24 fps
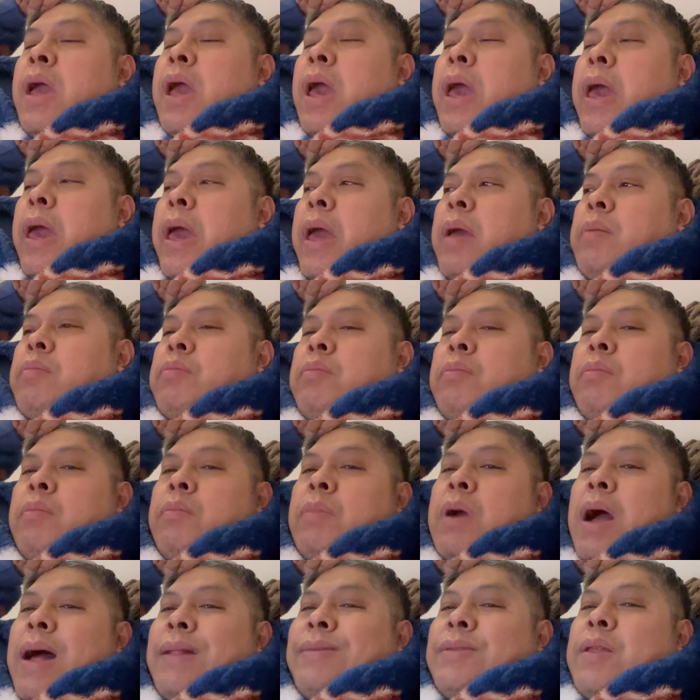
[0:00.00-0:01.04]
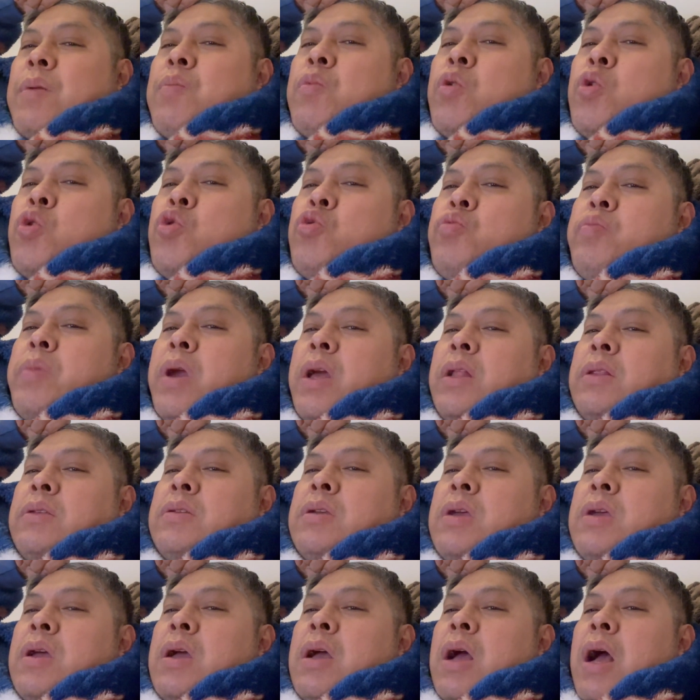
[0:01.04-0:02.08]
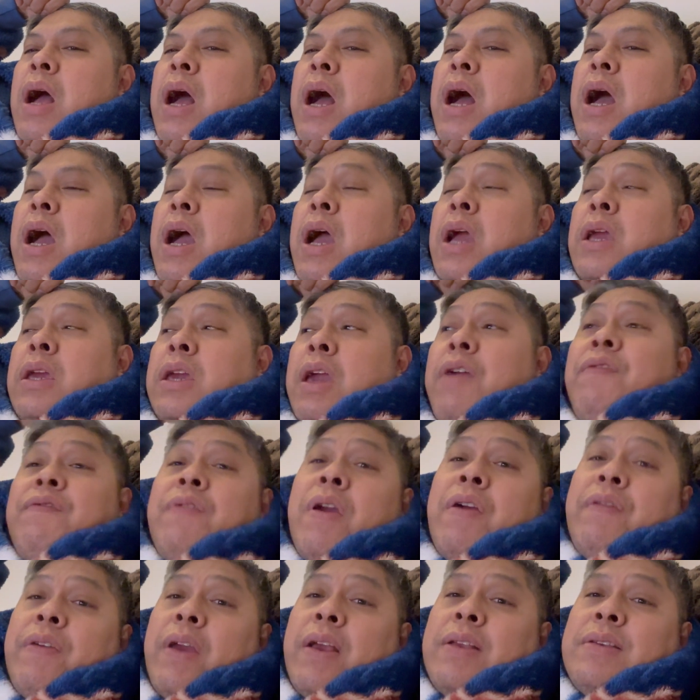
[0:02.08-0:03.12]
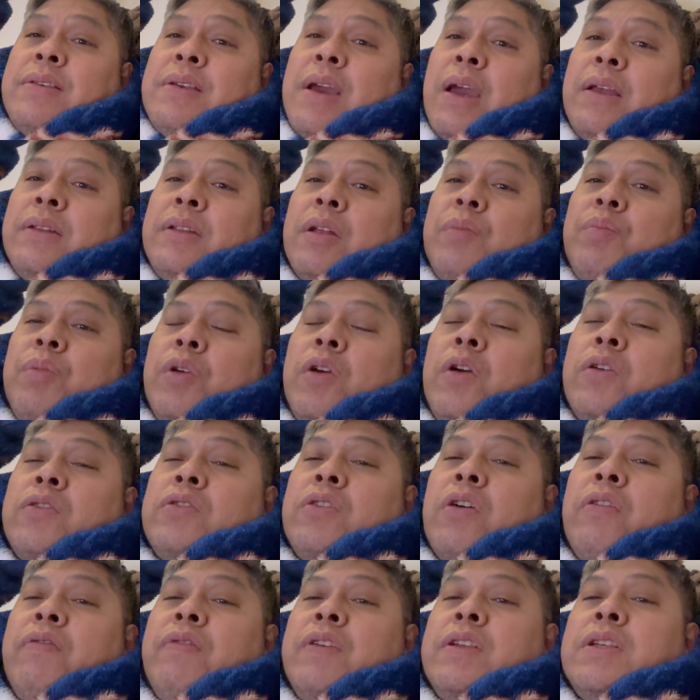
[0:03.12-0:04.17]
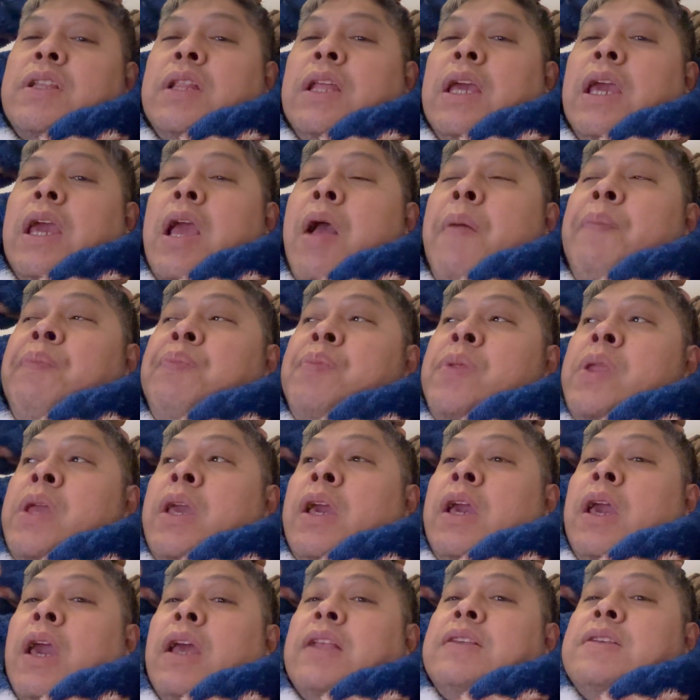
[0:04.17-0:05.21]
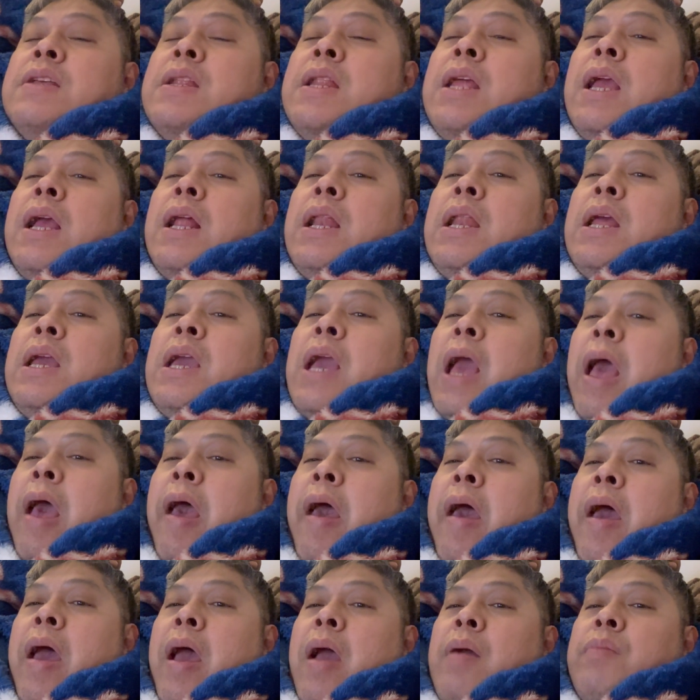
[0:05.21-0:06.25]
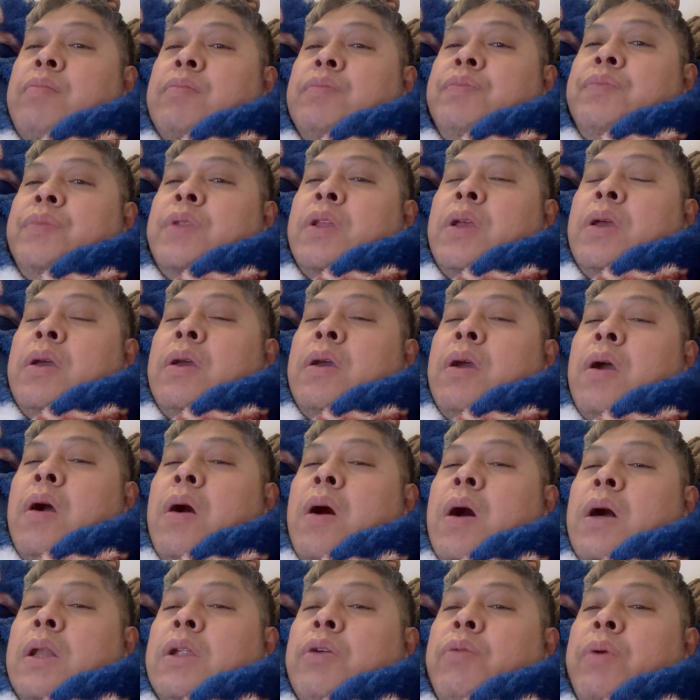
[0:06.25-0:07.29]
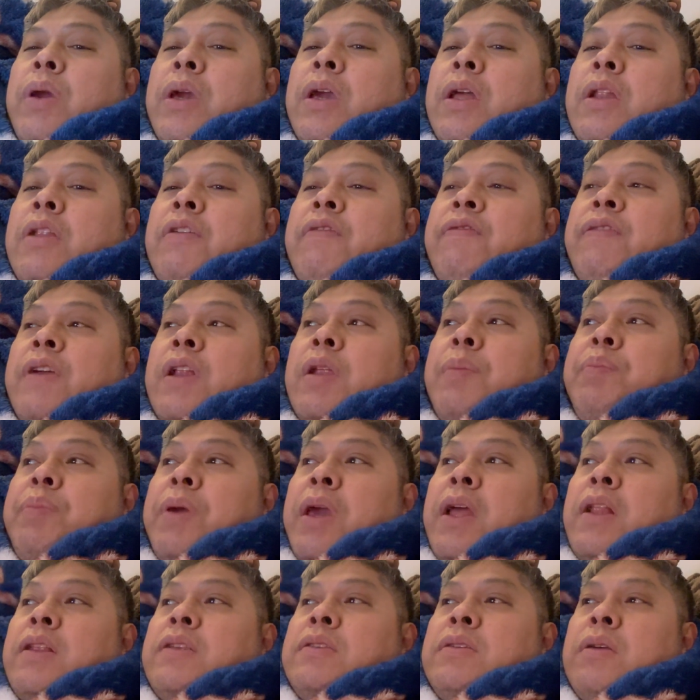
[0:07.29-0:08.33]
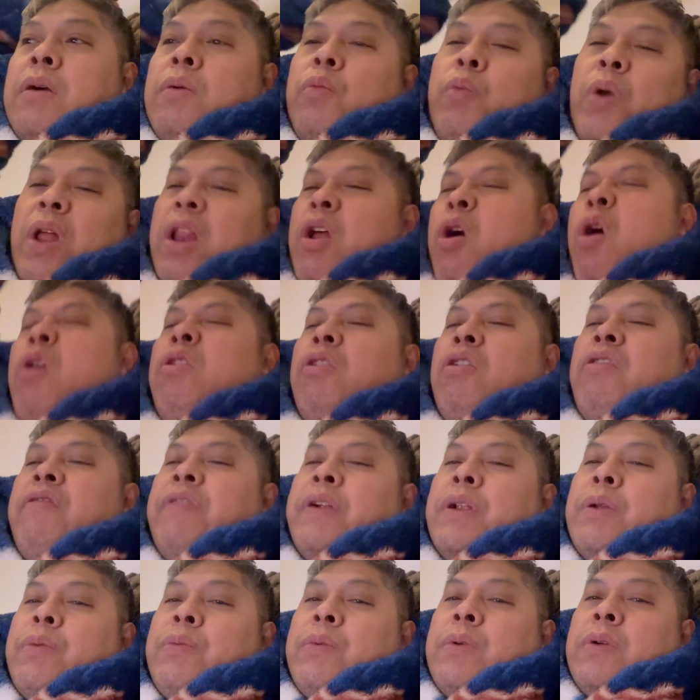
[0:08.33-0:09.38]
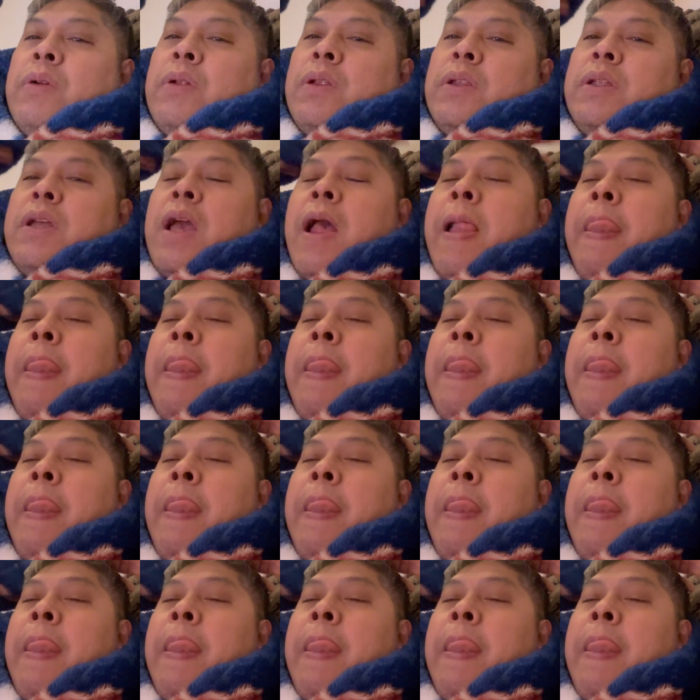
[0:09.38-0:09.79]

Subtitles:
and at the moment I am very excited, because obviously it's nearly Holy Week in the Philippines, well, all over the world,